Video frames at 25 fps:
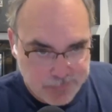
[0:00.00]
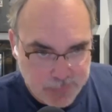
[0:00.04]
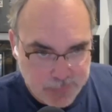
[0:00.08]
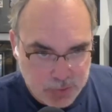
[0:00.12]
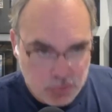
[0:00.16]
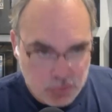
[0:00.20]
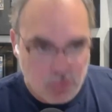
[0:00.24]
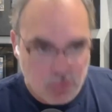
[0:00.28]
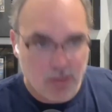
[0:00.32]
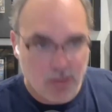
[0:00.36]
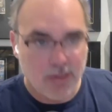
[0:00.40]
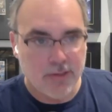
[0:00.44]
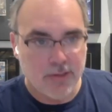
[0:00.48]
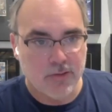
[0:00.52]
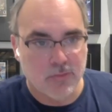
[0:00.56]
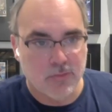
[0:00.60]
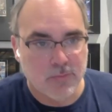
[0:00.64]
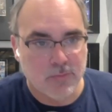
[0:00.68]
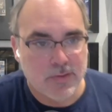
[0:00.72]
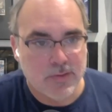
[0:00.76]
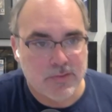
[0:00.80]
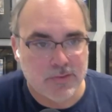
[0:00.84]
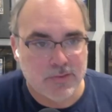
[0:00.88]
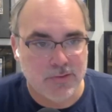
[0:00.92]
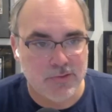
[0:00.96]
the triangle
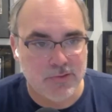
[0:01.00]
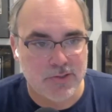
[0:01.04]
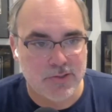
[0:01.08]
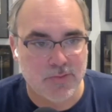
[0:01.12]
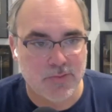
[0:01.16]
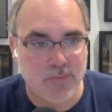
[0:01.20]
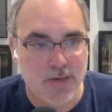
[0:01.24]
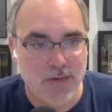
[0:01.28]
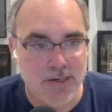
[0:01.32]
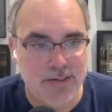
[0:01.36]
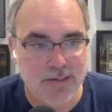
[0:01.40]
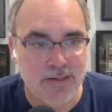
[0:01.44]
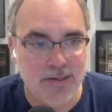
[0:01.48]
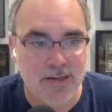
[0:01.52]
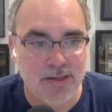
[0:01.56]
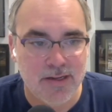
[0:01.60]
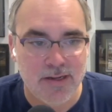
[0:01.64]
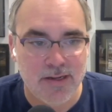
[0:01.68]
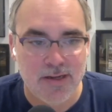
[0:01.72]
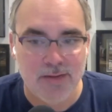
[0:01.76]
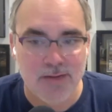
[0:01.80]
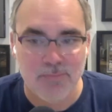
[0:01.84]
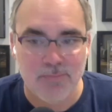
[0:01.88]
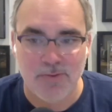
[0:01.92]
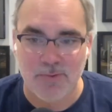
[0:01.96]
resolution, right?
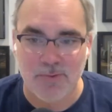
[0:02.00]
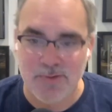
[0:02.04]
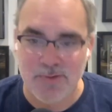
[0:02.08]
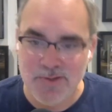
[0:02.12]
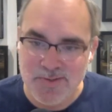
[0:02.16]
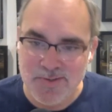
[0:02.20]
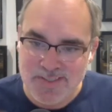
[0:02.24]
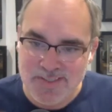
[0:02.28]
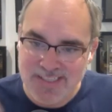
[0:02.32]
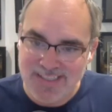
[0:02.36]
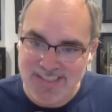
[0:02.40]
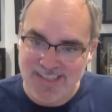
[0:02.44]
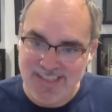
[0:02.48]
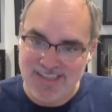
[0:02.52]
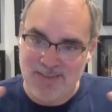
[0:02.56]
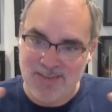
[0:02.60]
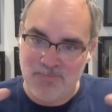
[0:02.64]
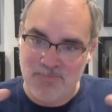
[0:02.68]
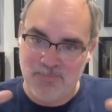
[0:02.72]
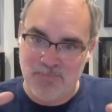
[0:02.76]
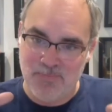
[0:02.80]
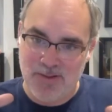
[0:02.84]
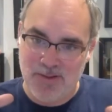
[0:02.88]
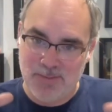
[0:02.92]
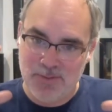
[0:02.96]
Right. But when you see like a
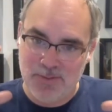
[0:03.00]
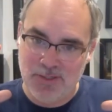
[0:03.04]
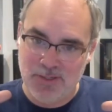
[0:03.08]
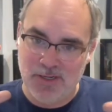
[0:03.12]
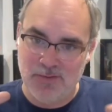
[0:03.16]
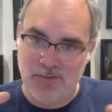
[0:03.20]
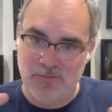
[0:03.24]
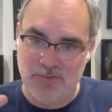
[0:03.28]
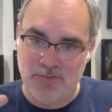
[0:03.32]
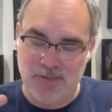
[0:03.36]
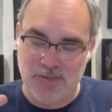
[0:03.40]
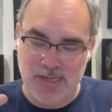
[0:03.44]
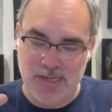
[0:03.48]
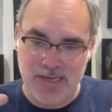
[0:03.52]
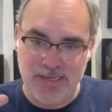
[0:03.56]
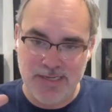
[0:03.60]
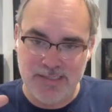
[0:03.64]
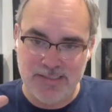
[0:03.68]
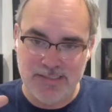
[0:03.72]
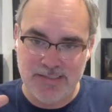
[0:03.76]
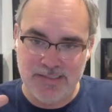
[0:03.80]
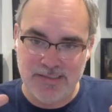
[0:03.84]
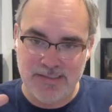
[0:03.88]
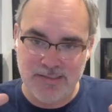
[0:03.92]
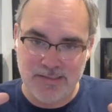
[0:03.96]
bubble of light,